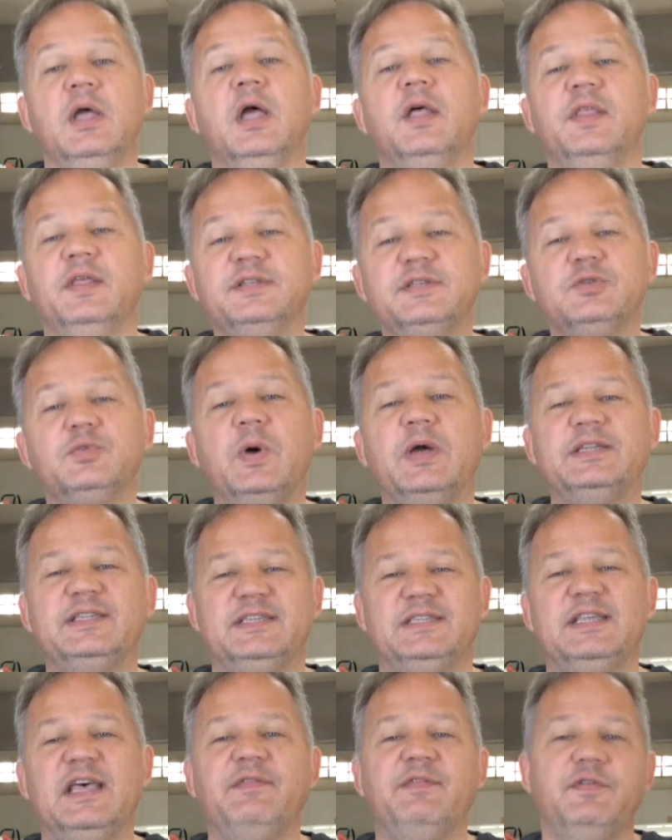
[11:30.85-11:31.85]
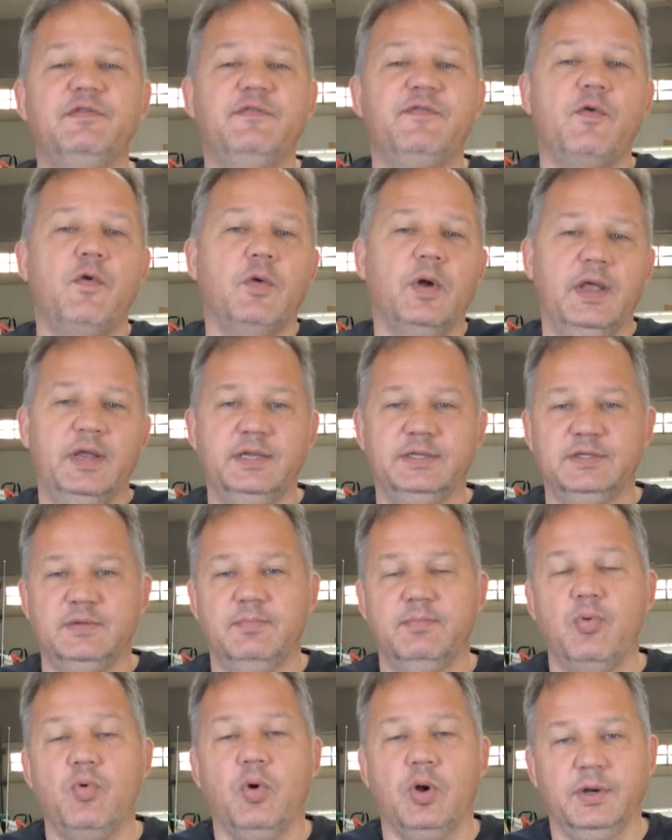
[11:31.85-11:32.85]
This is why 7-4-8 is
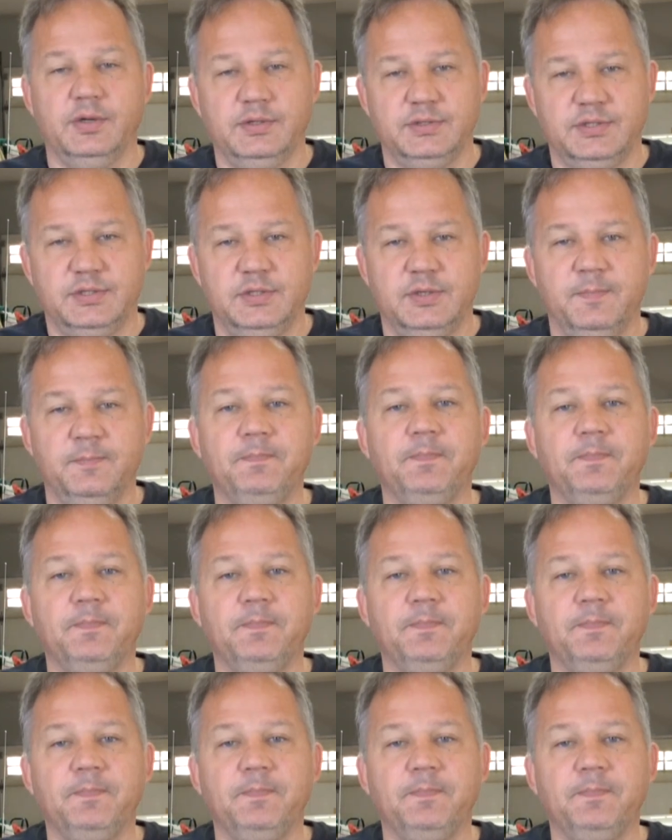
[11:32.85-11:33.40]
important.